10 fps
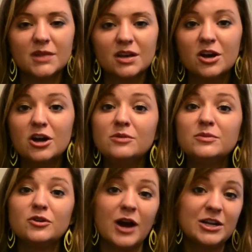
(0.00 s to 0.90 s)

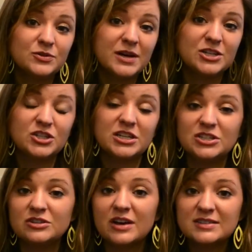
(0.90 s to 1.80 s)
Come graduation in
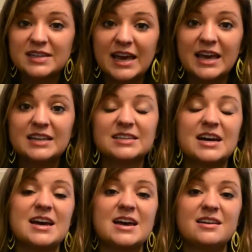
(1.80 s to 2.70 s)
2008, I
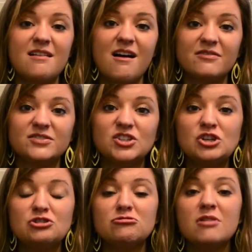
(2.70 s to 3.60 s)
headed off
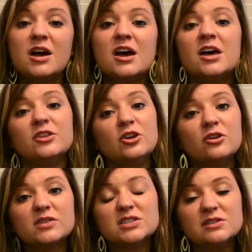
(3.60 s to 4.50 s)
to the
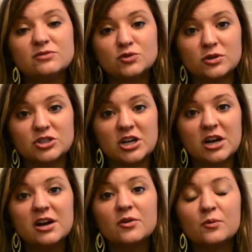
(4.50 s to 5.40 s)
University of
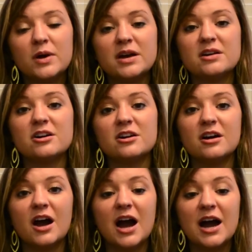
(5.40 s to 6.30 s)
Georgia,
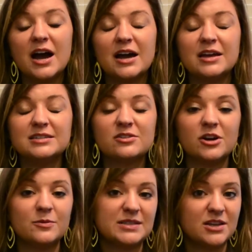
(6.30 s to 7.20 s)
where I
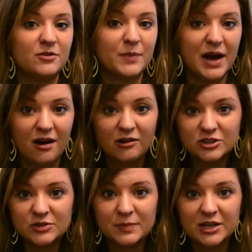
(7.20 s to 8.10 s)
declared myself a
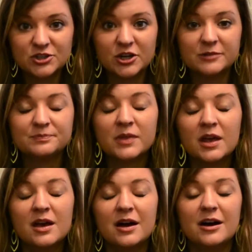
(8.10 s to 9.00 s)
biology major,
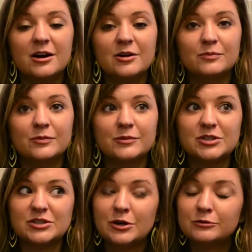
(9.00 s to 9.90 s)
which
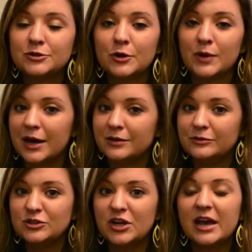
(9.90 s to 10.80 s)
is no joke at
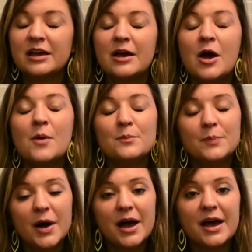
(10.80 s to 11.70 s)
UGA.
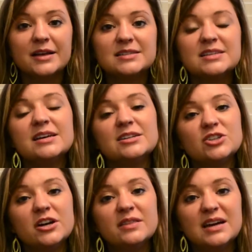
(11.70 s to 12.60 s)
But
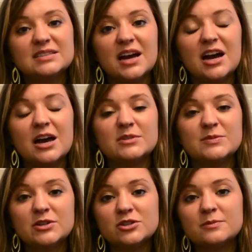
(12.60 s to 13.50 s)
during that time,
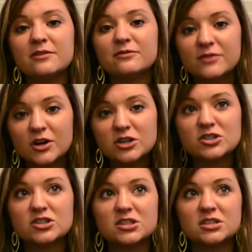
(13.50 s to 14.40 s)
especially my
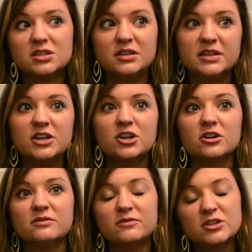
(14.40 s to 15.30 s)
first year
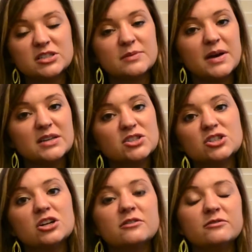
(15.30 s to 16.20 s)
and first
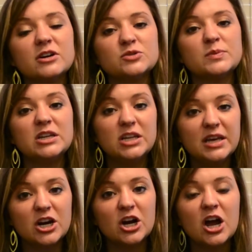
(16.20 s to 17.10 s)
semester, freshman
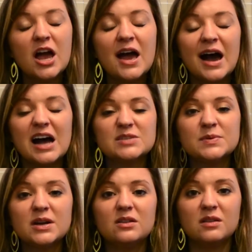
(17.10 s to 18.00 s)
year, I
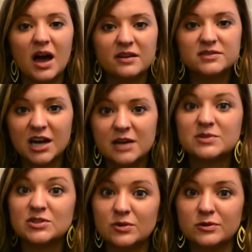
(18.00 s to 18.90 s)
spent a lot of time
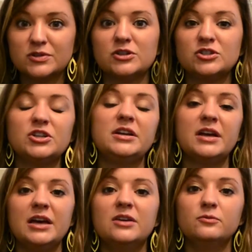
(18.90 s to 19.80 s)
soul searching
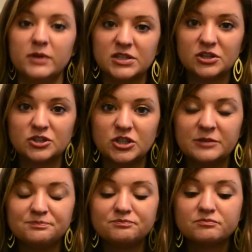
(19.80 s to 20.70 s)
and
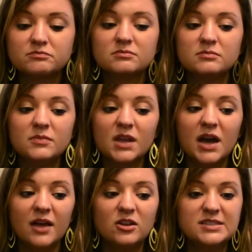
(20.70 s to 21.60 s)
researching.
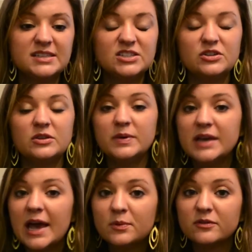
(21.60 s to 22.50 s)
I looked into the
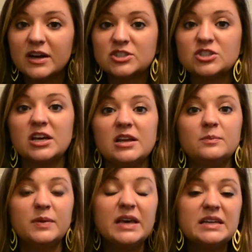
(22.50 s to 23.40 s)
PA profession,
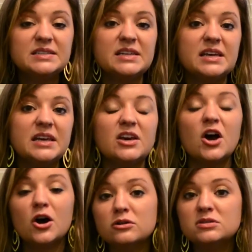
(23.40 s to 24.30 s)
PT,
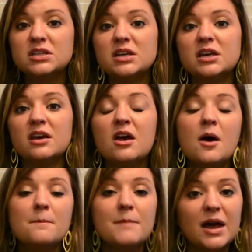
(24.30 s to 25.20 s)
OT,
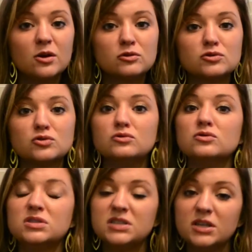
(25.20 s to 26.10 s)
medical
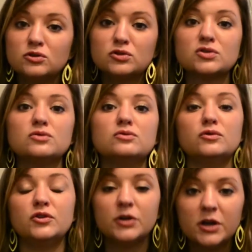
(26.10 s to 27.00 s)
school, dental school,
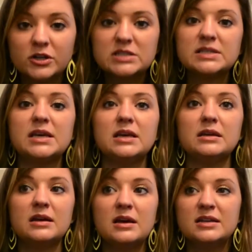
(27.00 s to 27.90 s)

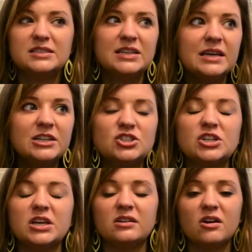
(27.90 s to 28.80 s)
nursing,
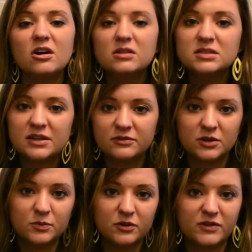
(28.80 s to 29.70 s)
teaching, all
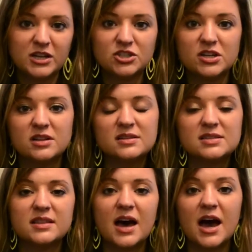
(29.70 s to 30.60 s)
different professions
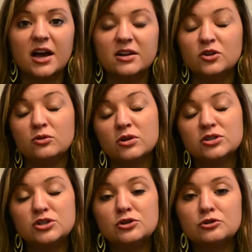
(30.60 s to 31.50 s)
that you could
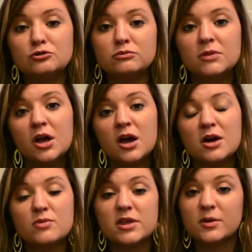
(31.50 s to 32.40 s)
do
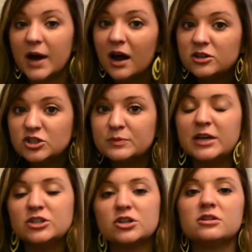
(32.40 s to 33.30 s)
with a biology
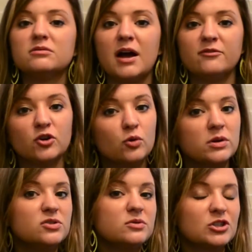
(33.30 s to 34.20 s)
major after
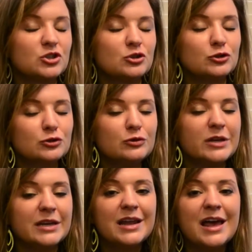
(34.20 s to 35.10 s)
going to additional
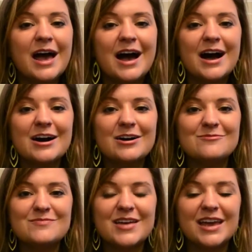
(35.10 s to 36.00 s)
schooling.
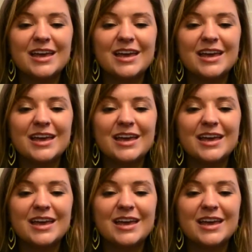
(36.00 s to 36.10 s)
And